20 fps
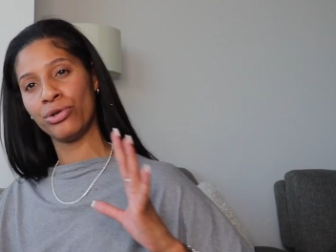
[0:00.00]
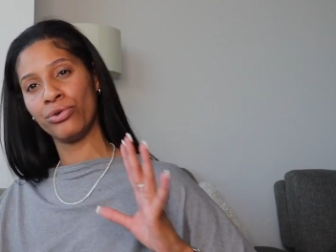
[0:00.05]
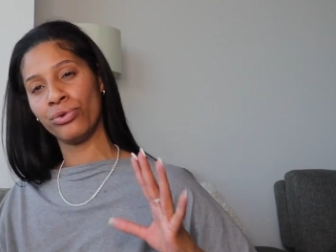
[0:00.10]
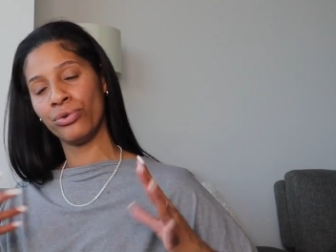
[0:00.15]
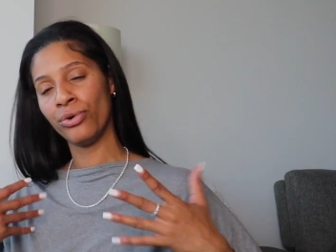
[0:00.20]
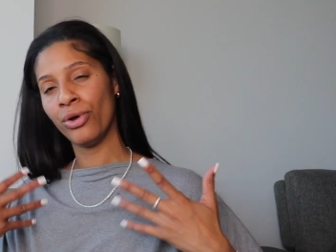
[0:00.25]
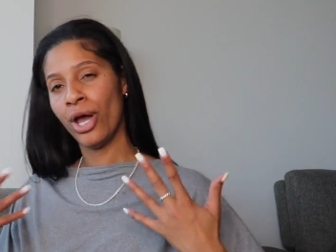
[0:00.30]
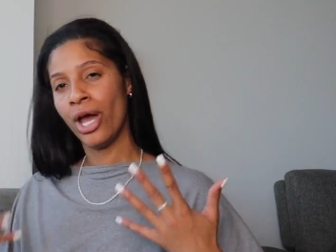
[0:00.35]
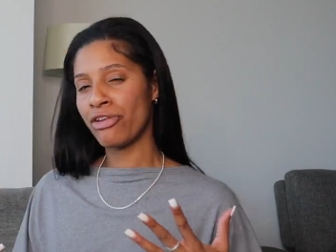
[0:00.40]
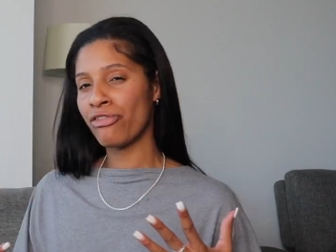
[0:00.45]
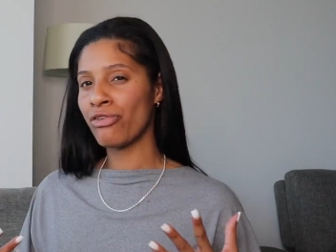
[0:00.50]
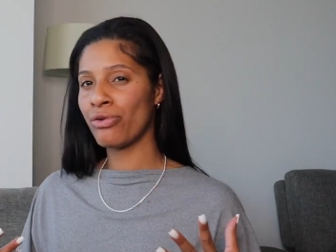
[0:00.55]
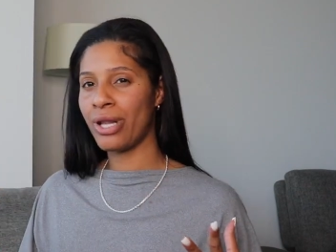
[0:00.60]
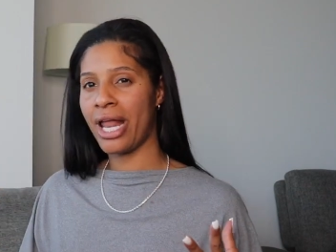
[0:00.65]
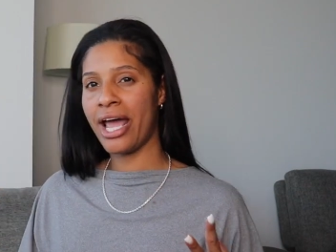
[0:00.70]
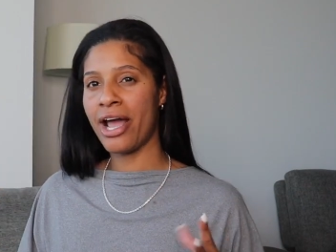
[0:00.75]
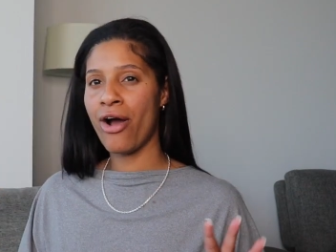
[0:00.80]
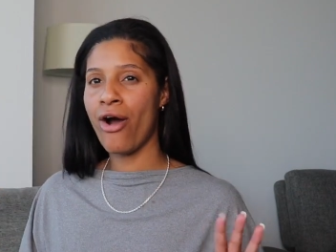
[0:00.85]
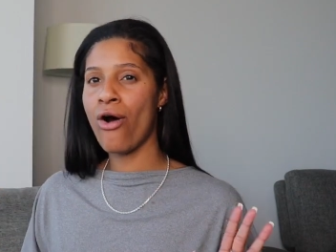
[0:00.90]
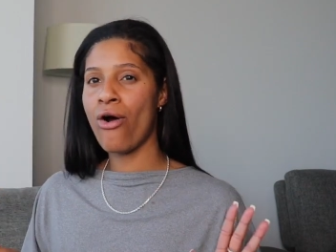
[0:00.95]
you
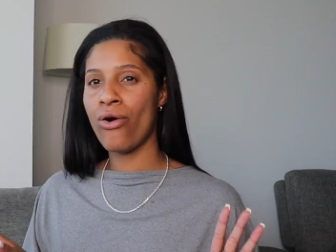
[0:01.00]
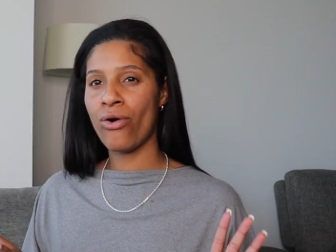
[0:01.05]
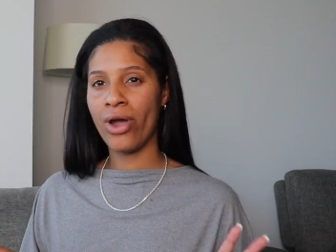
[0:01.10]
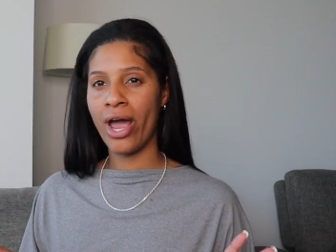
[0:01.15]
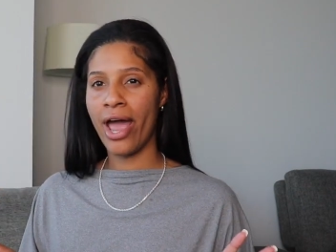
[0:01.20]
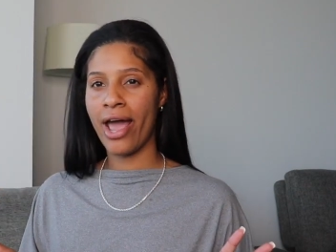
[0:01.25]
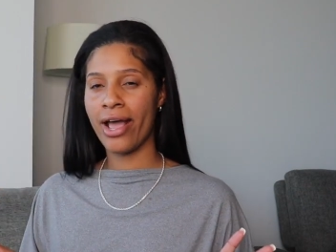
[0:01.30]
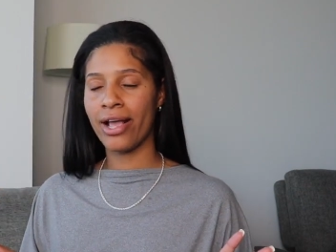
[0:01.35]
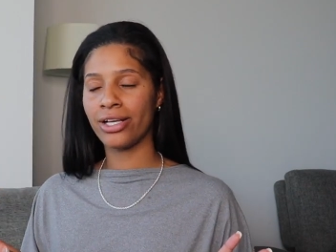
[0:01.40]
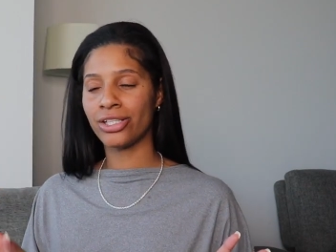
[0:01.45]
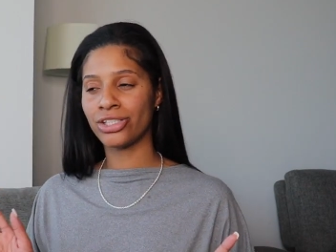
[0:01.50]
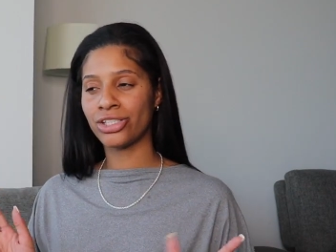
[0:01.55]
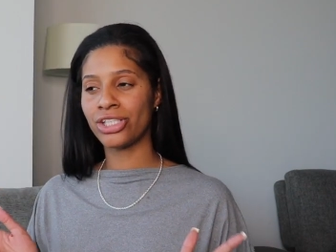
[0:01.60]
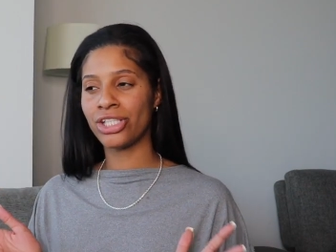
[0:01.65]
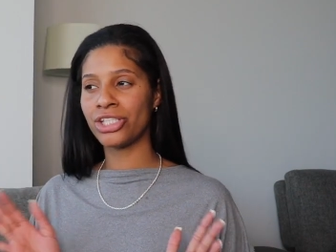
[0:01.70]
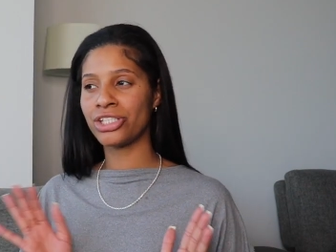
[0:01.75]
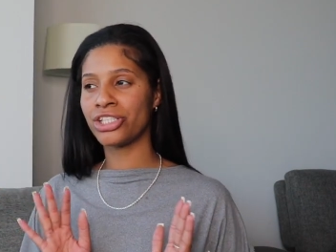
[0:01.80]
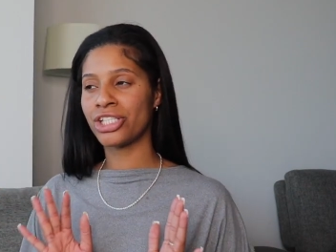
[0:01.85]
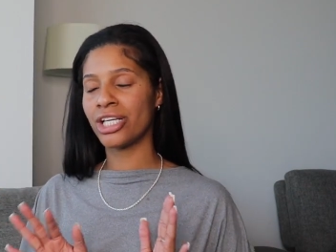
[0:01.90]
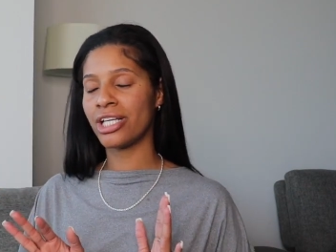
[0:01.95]
like, oh, okay,
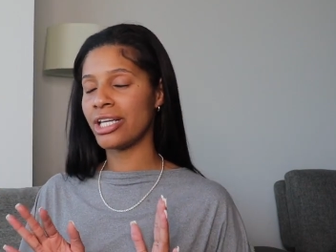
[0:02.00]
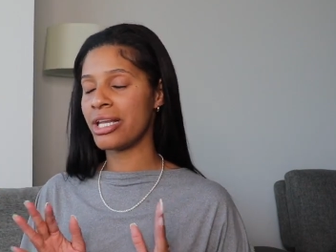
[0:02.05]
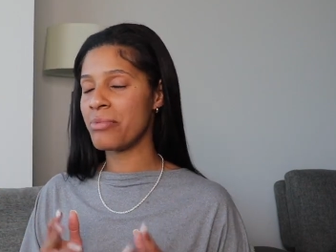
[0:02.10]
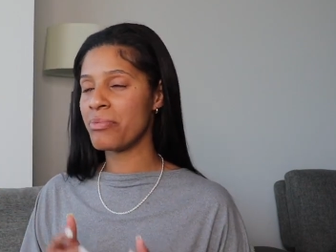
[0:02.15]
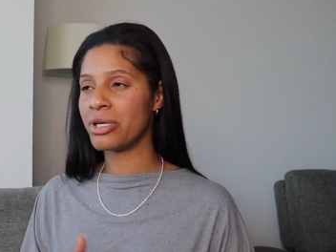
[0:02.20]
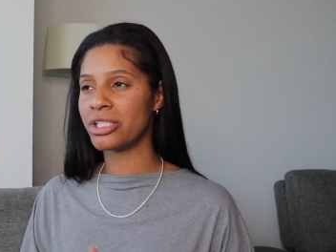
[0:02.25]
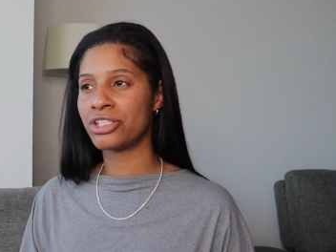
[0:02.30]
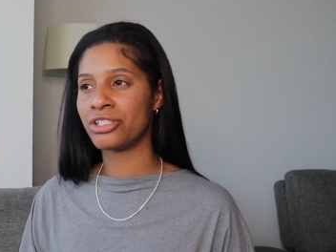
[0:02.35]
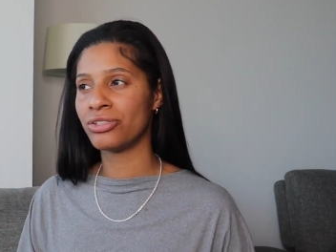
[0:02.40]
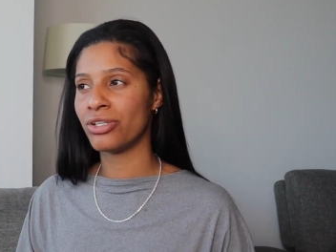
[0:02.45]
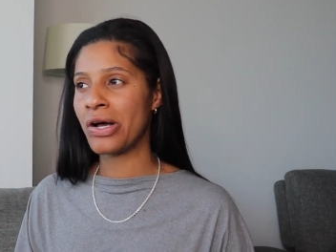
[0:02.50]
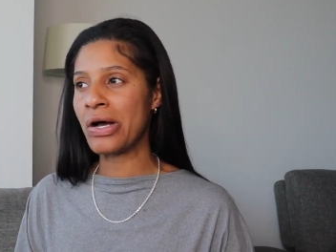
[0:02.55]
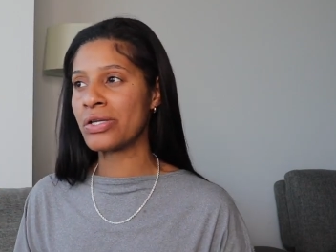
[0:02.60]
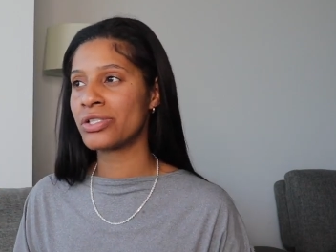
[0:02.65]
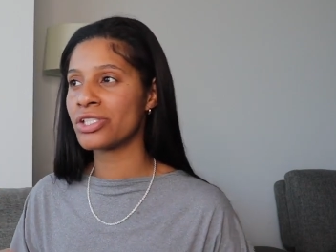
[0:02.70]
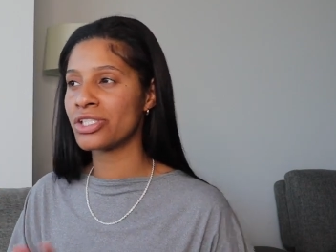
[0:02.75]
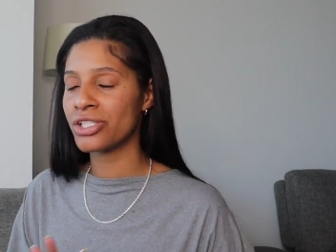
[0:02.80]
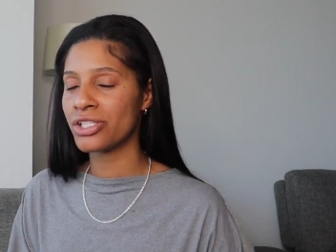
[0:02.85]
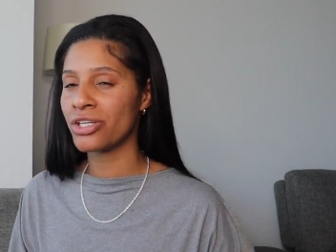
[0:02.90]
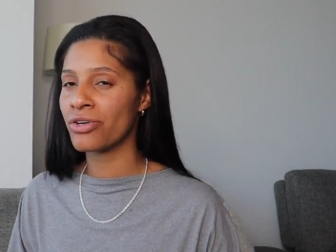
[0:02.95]
she chilling, but you know,
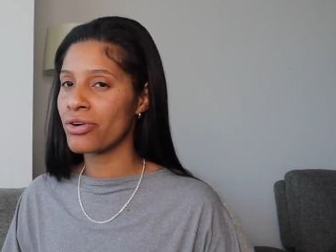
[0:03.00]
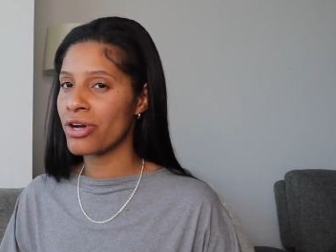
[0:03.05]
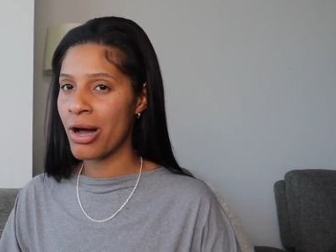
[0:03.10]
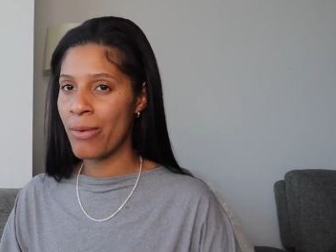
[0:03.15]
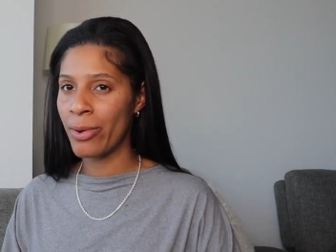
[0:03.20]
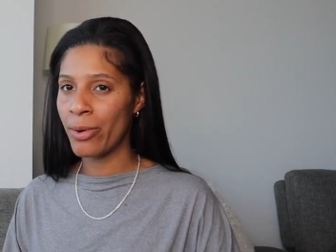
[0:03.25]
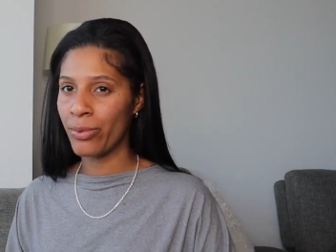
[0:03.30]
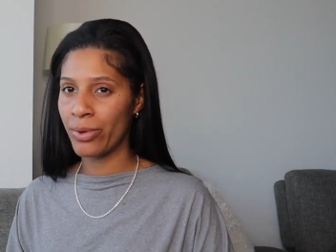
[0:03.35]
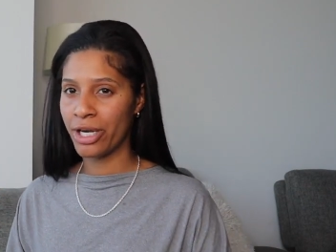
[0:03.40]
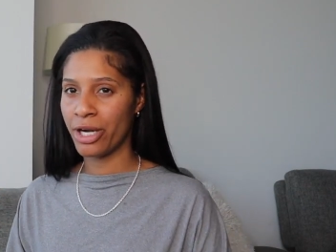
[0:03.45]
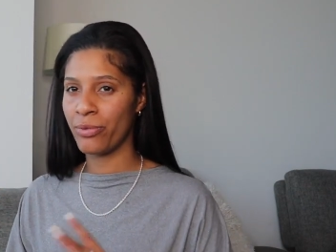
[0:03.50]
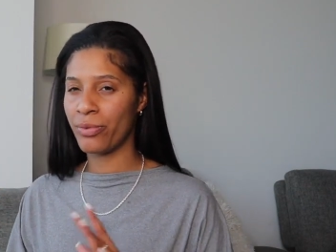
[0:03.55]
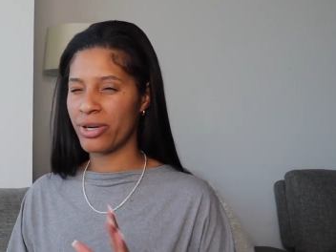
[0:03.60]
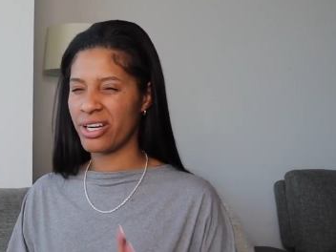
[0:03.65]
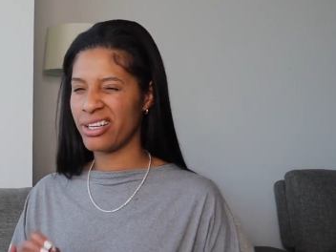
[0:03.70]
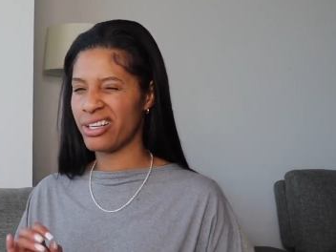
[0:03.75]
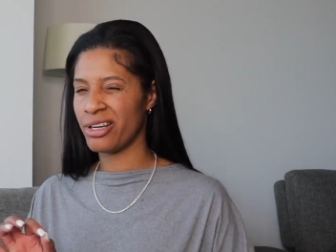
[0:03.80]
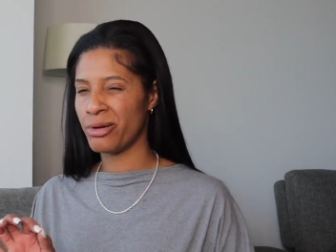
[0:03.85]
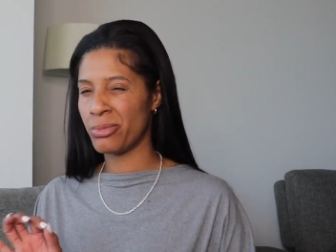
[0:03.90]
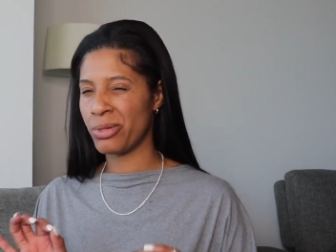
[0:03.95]
she's still coming with it with
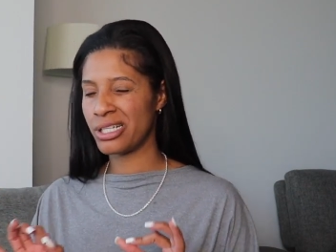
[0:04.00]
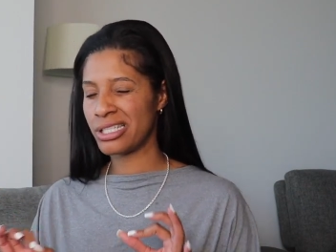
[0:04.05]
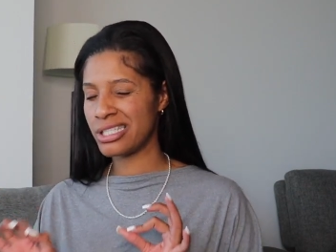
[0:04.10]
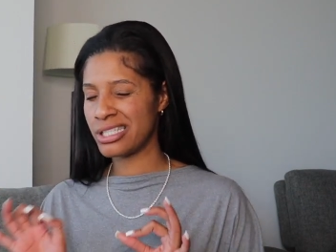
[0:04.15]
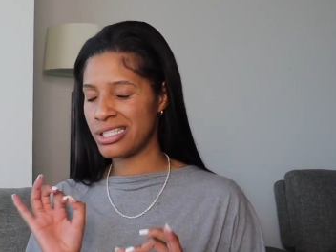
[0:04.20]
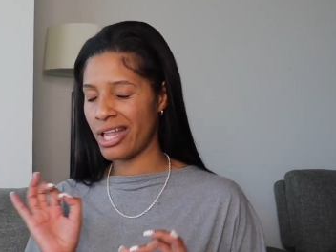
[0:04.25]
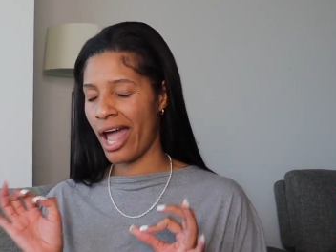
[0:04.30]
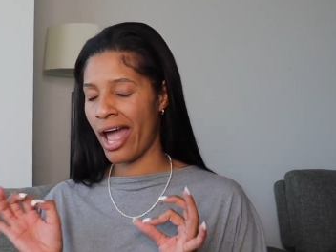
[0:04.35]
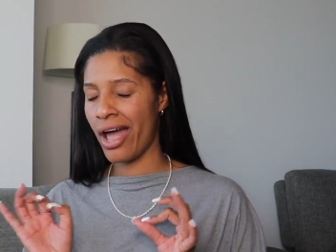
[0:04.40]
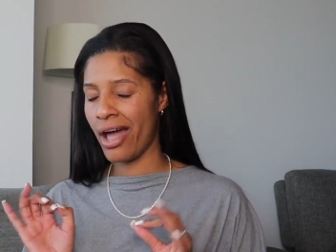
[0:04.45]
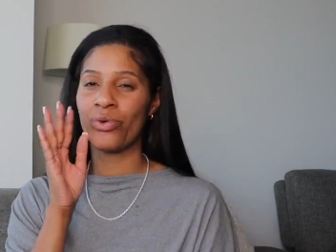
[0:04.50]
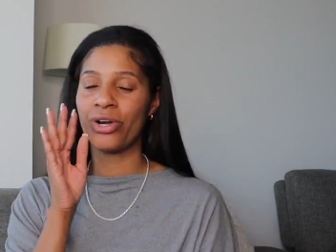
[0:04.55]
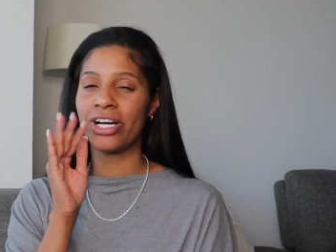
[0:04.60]
a little bit of stack.